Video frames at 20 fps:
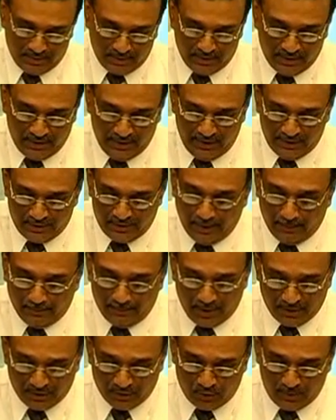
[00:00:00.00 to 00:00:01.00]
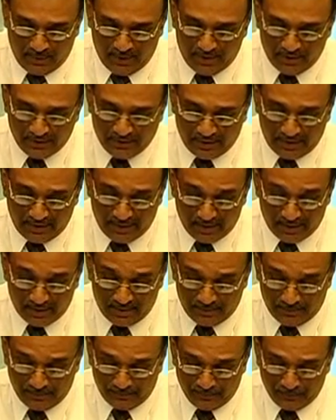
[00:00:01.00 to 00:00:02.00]
needs much to be desired,
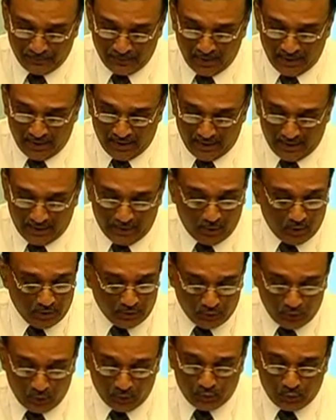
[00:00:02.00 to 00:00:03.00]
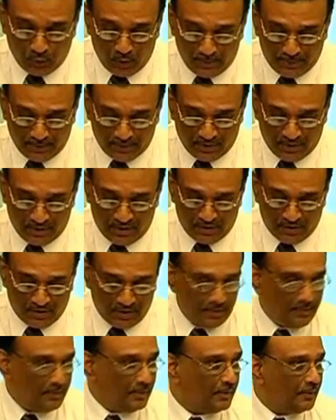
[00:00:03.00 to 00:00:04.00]
and also threw up a
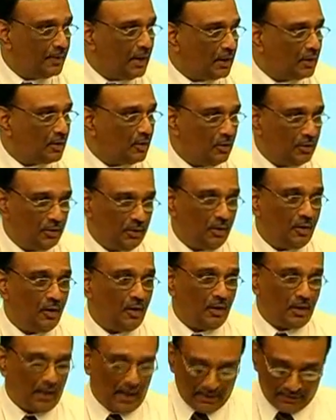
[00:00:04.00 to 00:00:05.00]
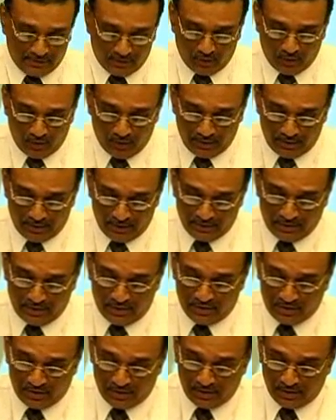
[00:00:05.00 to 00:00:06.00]
suggestion that Concor as an
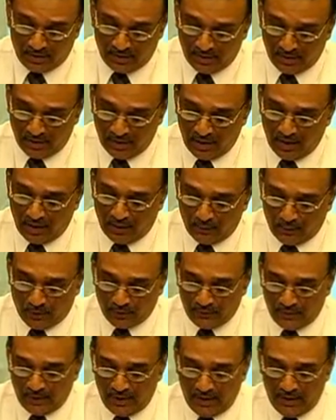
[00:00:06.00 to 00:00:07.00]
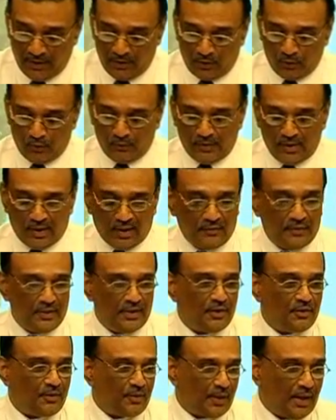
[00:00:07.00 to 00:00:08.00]
organization was willing to work with
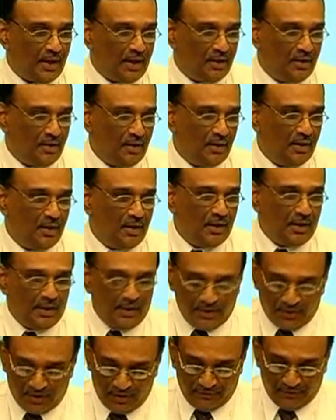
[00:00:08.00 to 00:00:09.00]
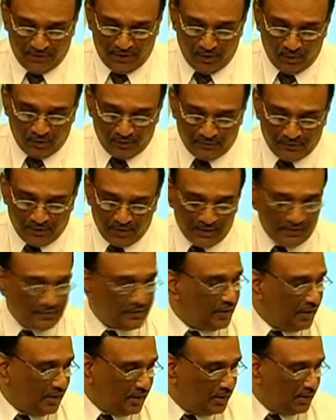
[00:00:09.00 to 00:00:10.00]
the trade in shifting of
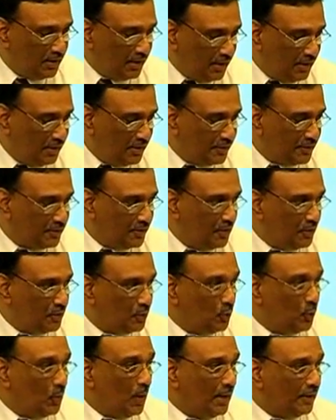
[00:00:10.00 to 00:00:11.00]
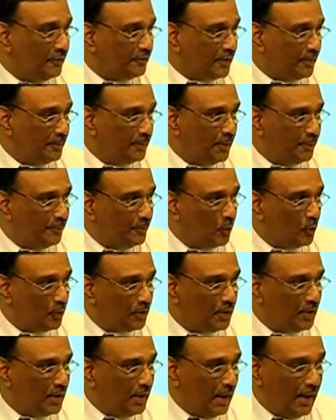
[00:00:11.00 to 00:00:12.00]
sea containers to and from the
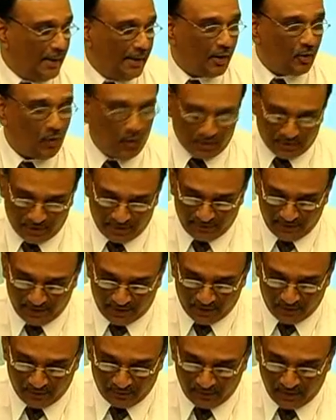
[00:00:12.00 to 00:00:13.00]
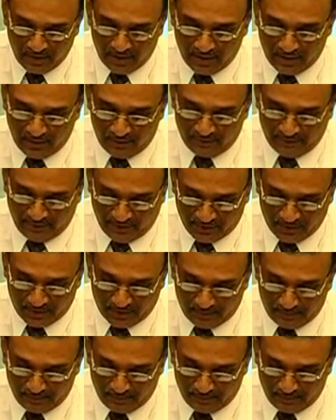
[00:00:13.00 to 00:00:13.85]
port in a cost-effective fashion.